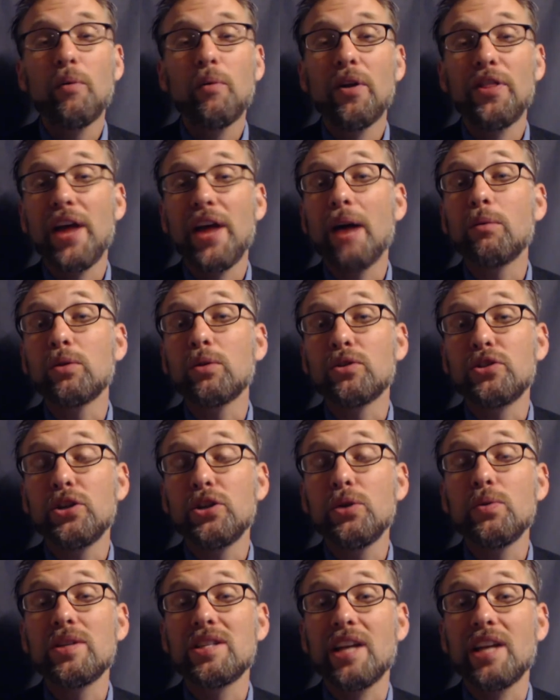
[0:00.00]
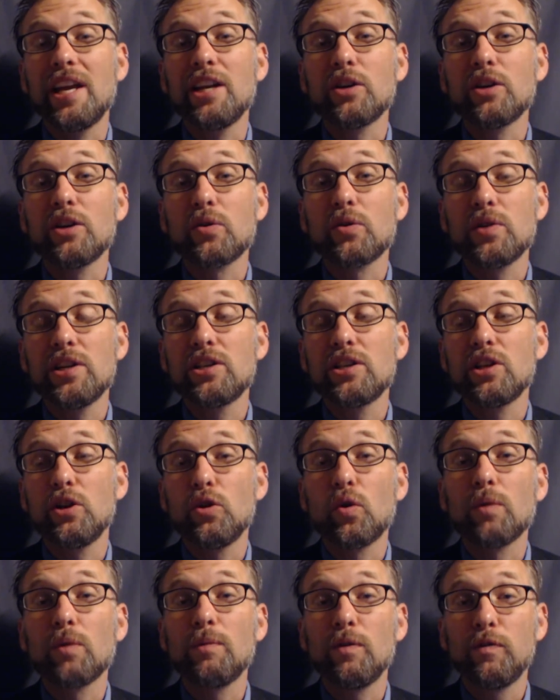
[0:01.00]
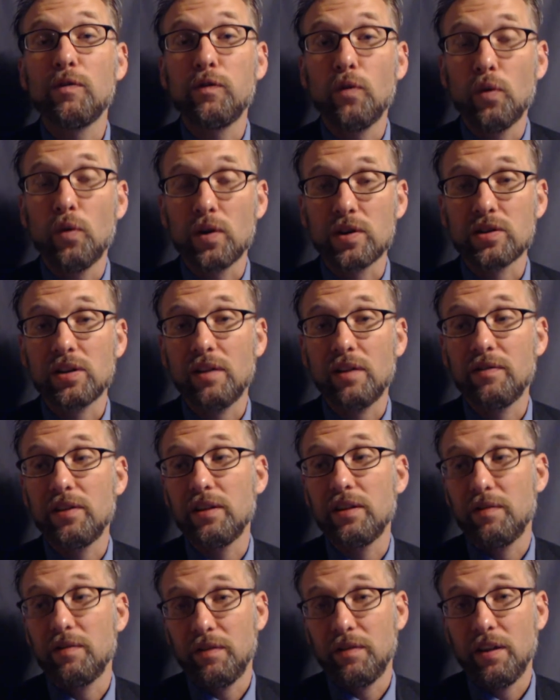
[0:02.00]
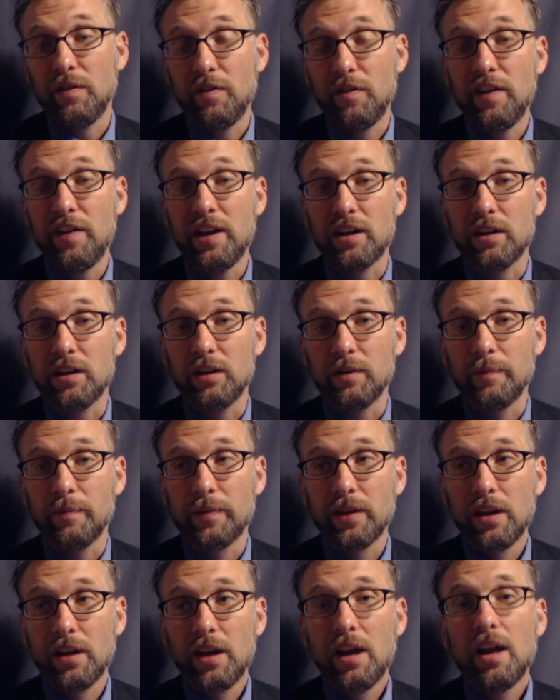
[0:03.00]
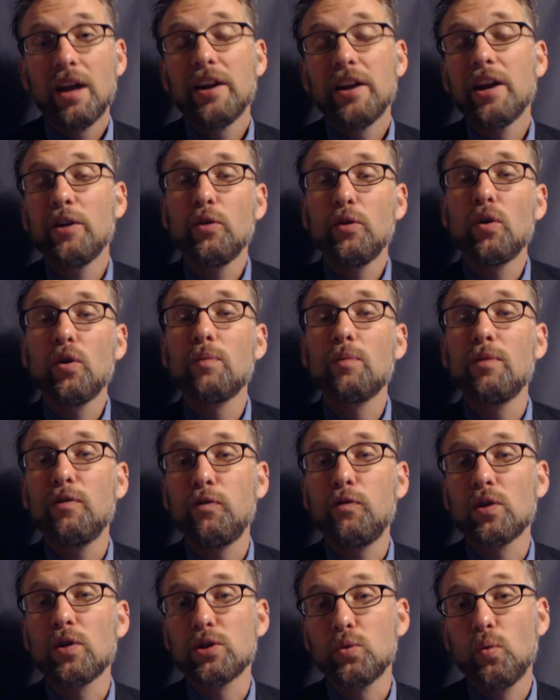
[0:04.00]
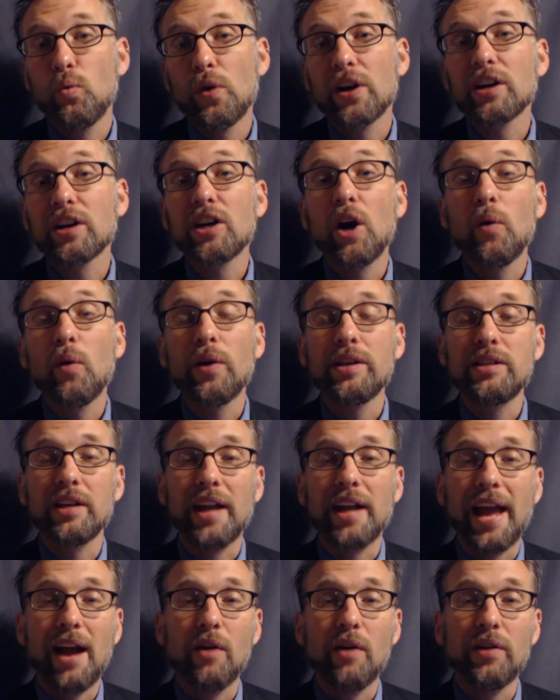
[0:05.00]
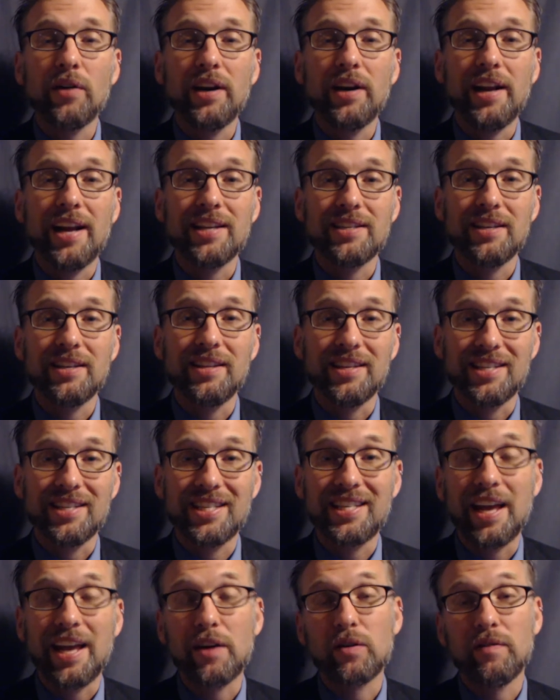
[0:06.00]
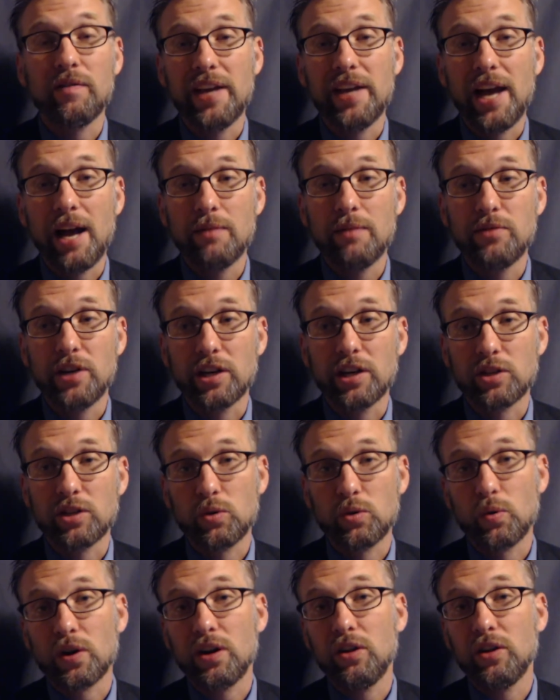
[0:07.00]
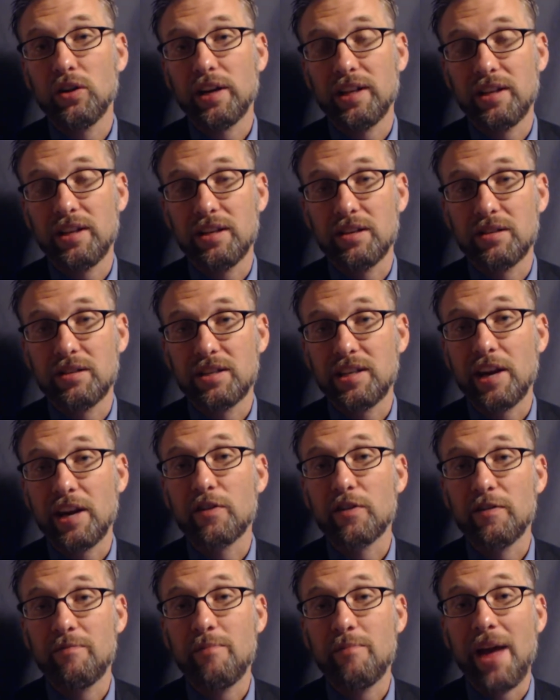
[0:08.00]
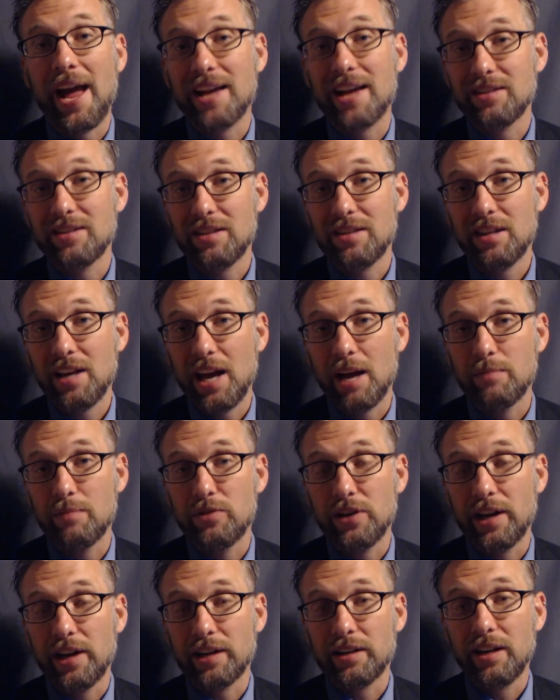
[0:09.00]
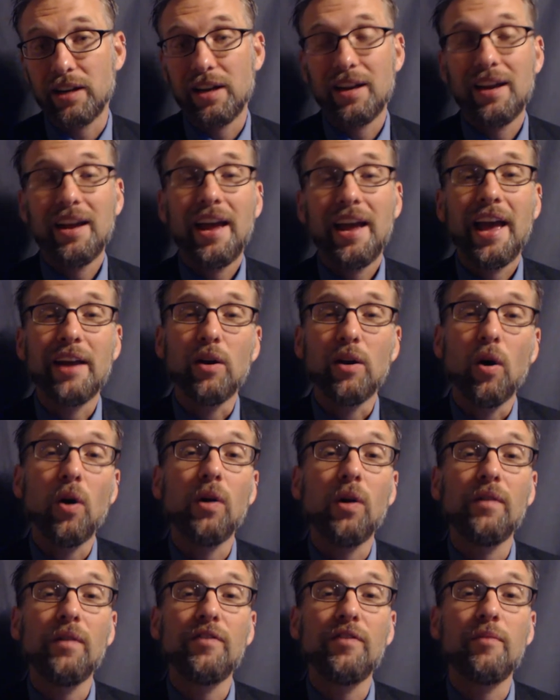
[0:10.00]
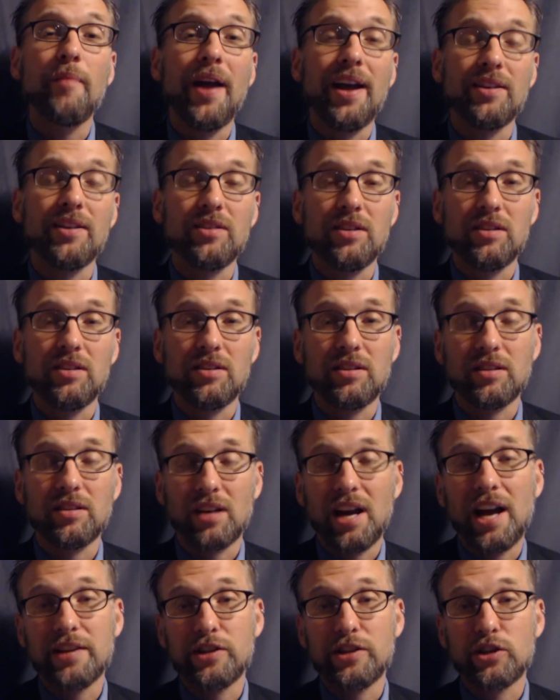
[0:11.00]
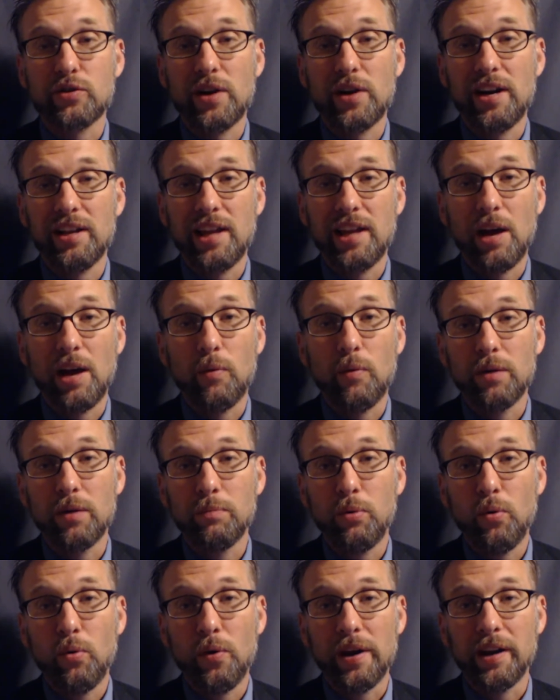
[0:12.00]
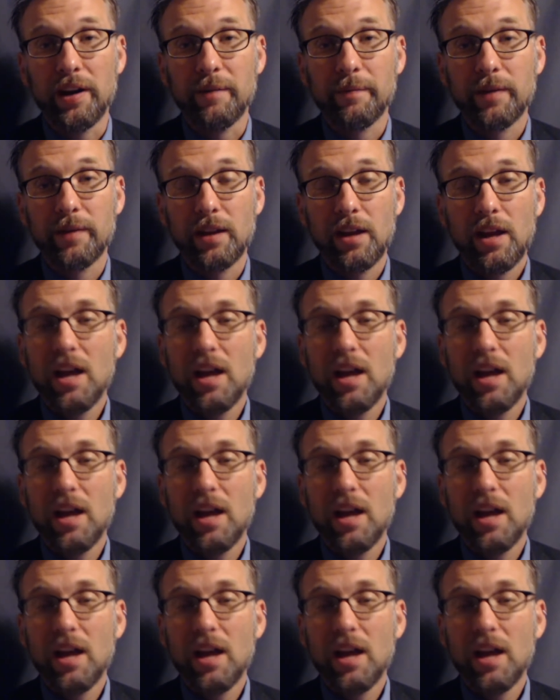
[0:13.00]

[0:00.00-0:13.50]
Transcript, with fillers: And what that will do is increase the normal force of the, of the vehicle. Now, normal force, we're going to count it as in the center of the object. So we're going to look at the center of mass of the object, and all of the mass is concentrated at that one point.